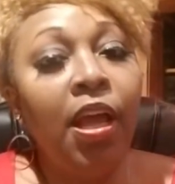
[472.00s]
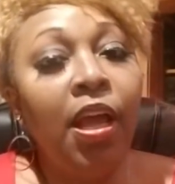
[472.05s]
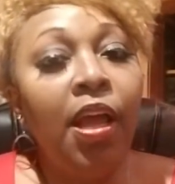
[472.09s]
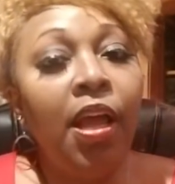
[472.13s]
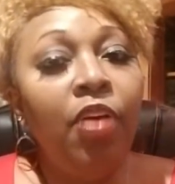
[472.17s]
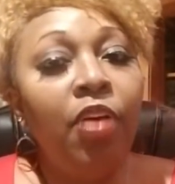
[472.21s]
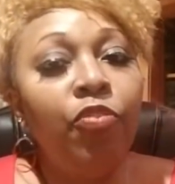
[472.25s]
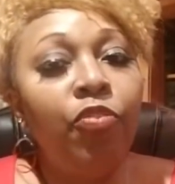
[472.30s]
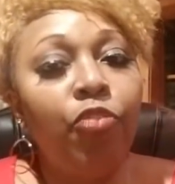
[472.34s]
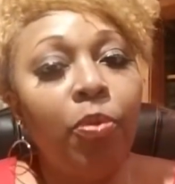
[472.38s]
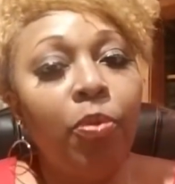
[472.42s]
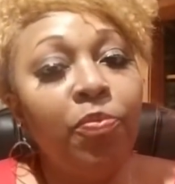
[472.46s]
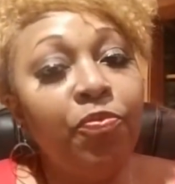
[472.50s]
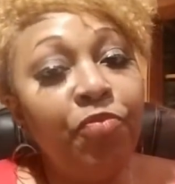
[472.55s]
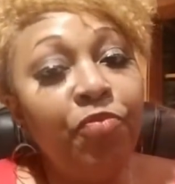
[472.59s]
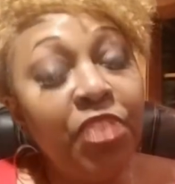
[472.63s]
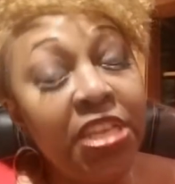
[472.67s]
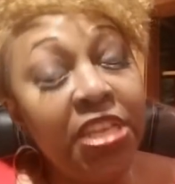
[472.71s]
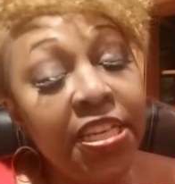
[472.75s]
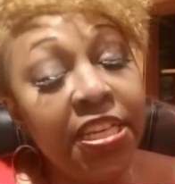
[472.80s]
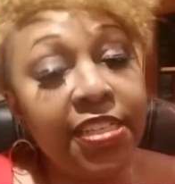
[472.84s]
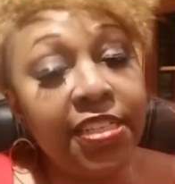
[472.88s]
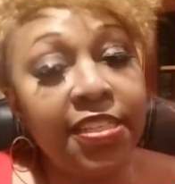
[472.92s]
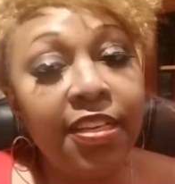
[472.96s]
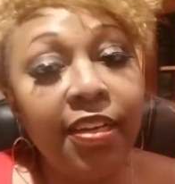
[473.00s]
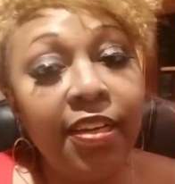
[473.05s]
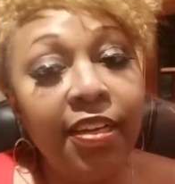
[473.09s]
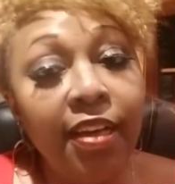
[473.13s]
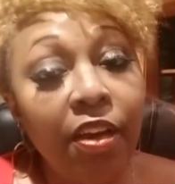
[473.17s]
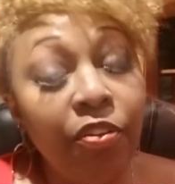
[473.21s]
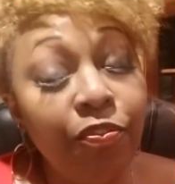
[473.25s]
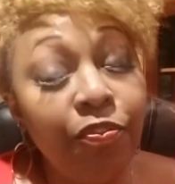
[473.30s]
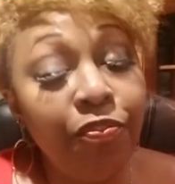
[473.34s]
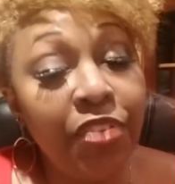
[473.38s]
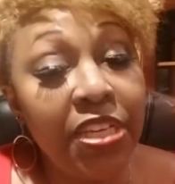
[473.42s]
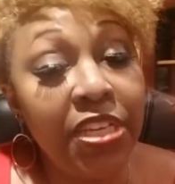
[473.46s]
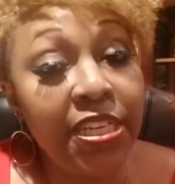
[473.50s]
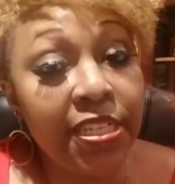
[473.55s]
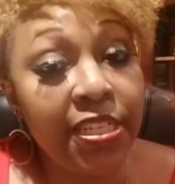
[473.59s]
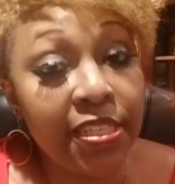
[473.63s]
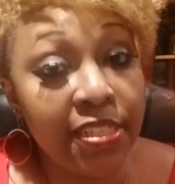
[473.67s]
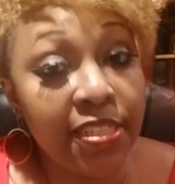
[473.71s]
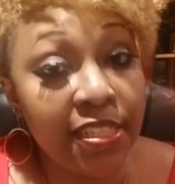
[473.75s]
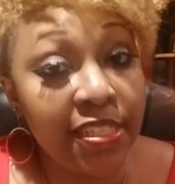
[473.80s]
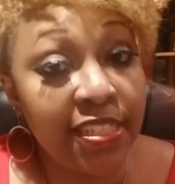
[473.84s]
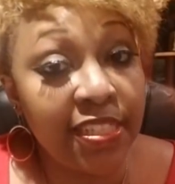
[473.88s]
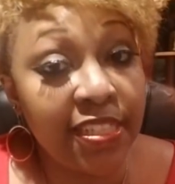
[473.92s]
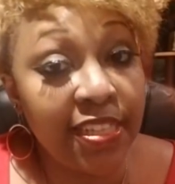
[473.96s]
from Venus, and now Venus is
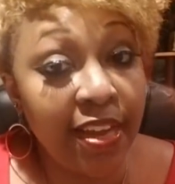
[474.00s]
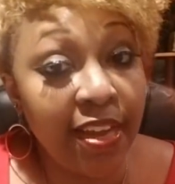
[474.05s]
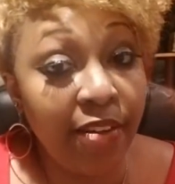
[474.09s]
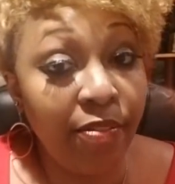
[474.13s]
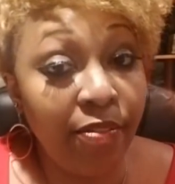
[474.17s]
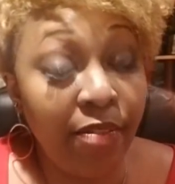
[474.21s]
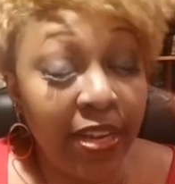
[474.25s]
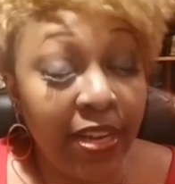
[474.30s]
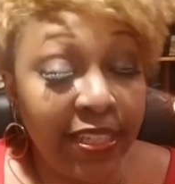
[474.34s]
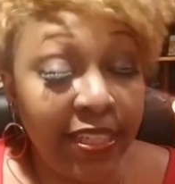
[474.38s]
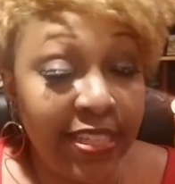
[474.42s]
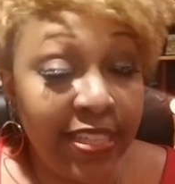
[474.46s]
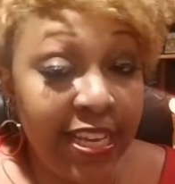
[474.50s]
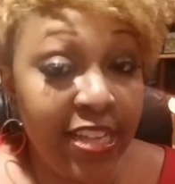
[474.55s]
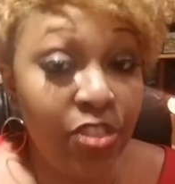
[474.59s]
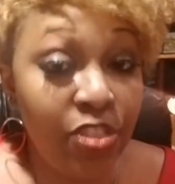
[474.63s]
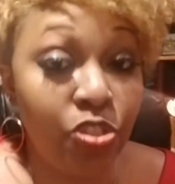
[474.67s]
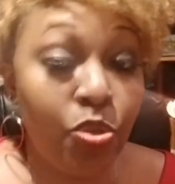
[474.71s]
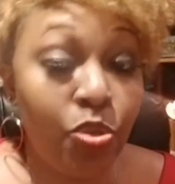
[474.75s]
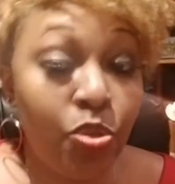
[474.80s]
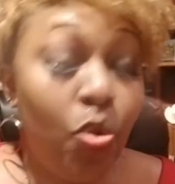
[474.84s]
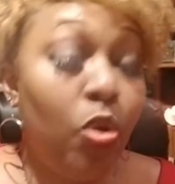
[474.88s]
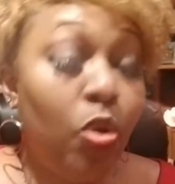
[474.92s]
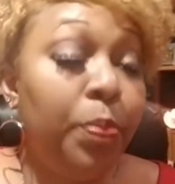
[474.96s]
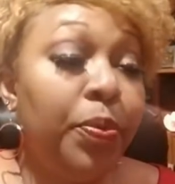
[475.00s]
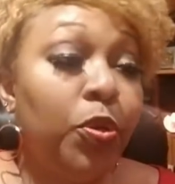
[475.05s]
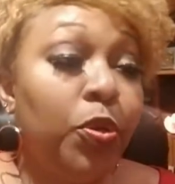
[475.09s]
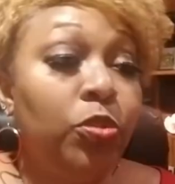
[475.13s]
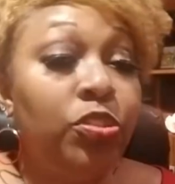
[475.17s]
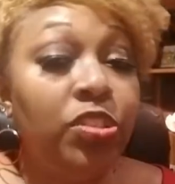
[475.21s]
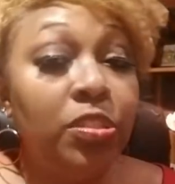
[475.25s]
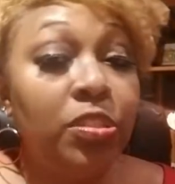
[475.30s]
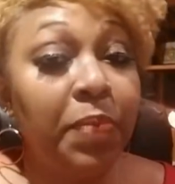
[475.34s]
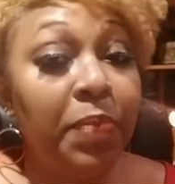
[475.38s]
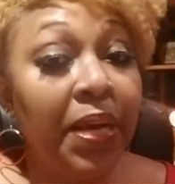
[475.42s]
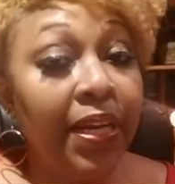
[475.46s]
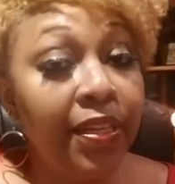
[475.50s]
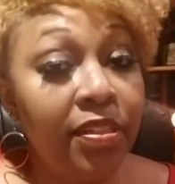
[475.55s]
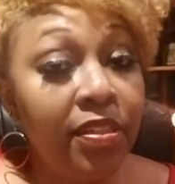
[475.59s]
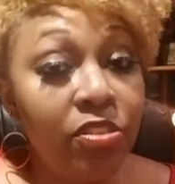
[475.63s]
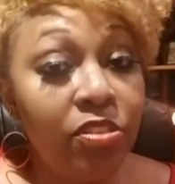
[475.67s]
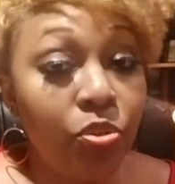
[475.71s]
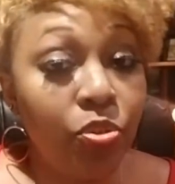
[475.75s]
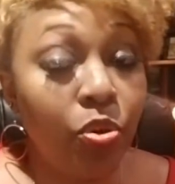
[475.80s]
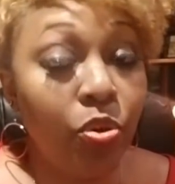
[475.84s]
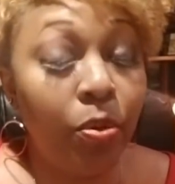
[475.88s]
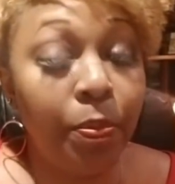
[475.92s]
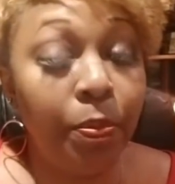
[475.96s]
direct in Scorpio. She's back in
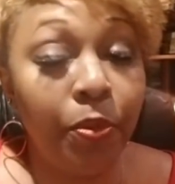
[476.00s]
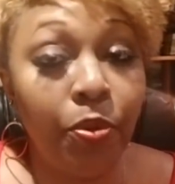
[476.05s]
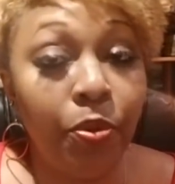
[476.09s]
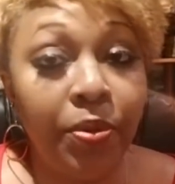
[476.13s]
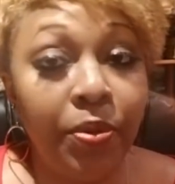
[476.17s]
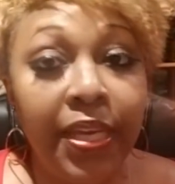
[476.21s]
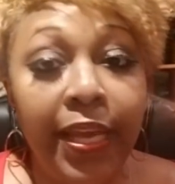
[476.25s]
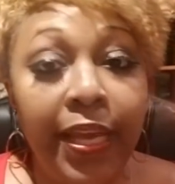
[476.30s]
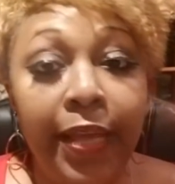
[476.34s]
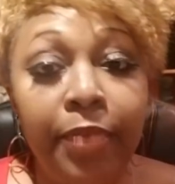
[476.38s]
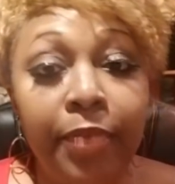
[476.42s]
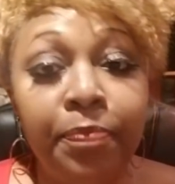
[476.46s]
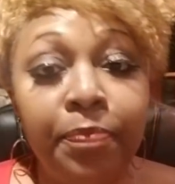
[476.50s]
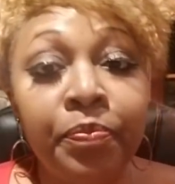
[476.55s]
Scorpio again.